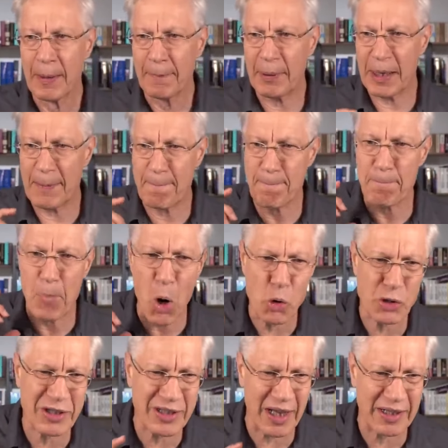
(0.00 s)
But in
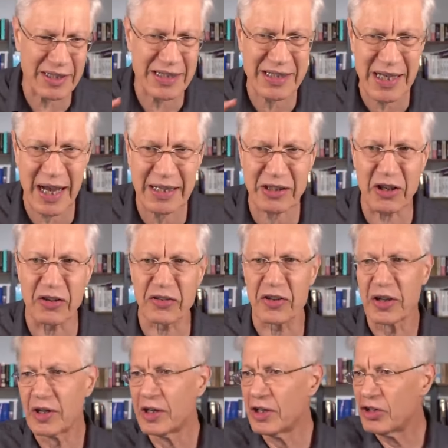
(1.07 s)
most other sectors,
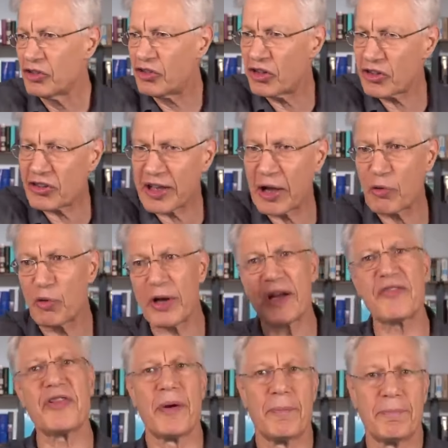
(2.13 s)
just get rid
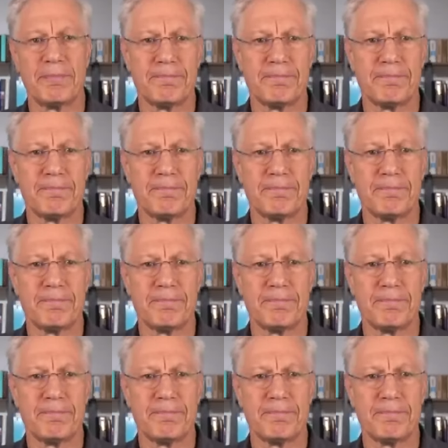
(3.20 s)
of them.